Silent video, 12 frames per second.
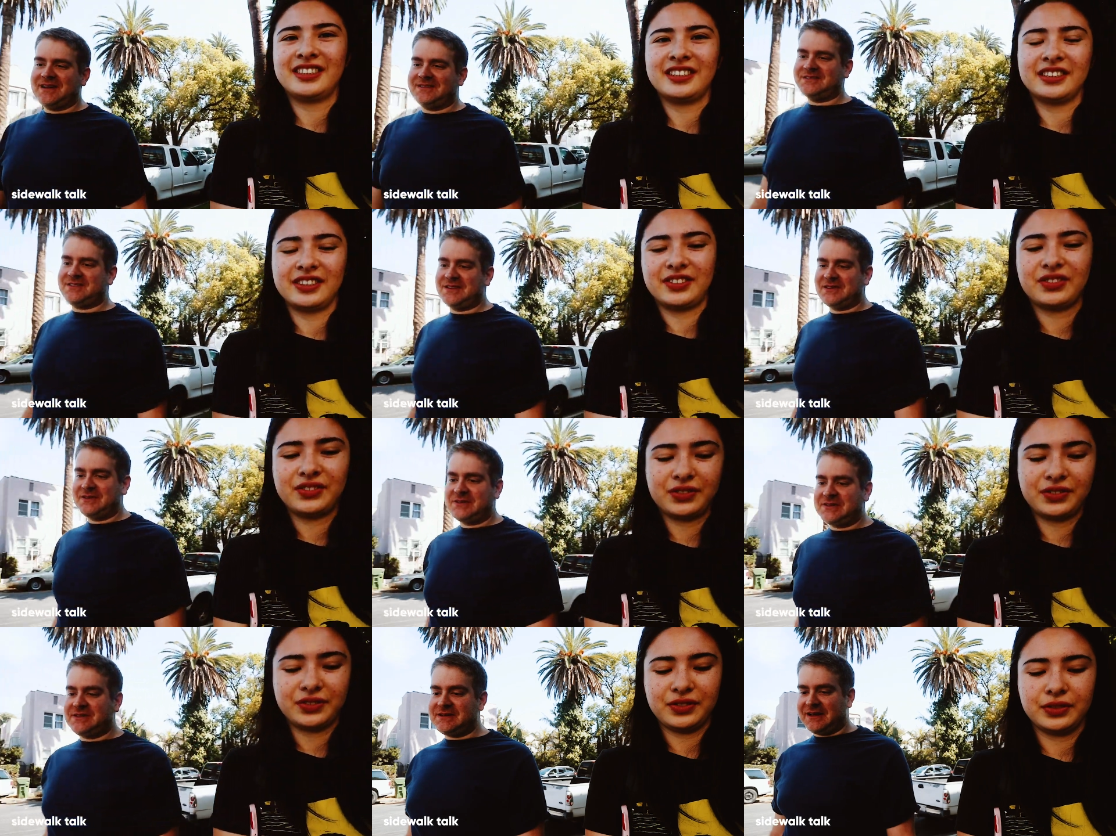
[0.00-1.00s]
Speaker 1: I just like
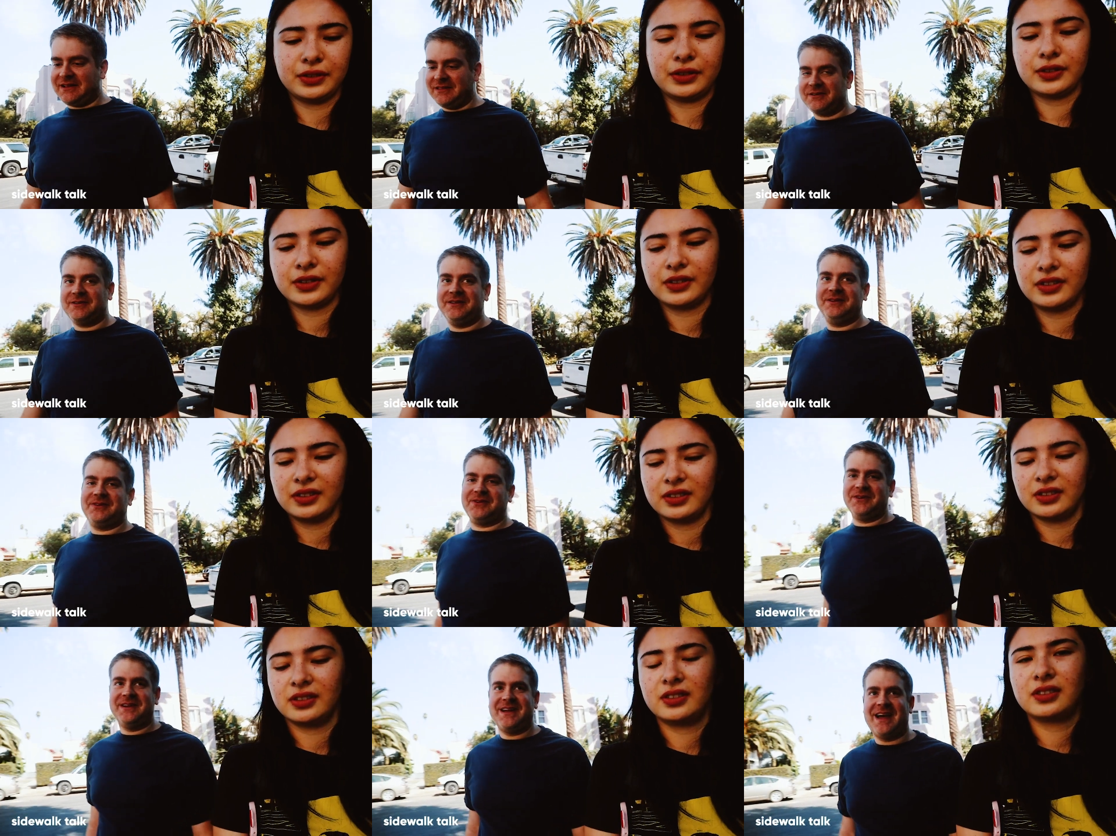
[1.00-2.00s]
was literally
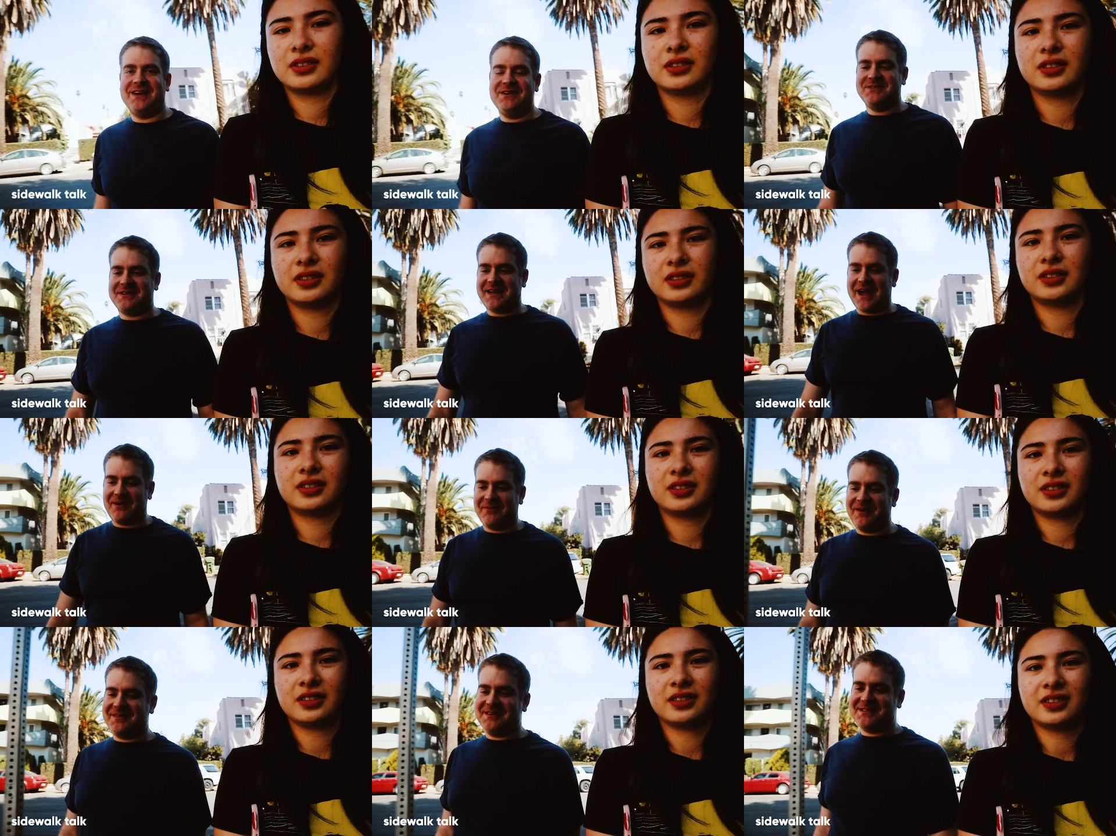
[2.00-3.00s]
learning how to use a
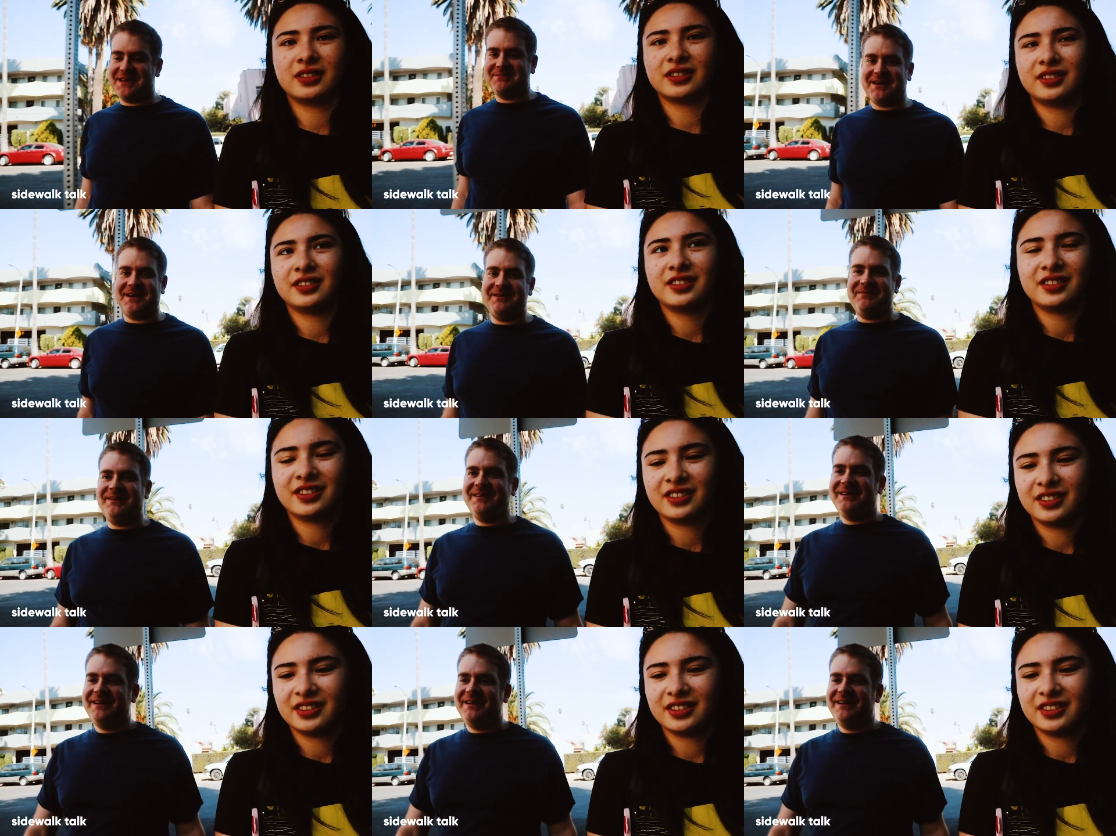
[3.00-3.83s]
camera at the same time,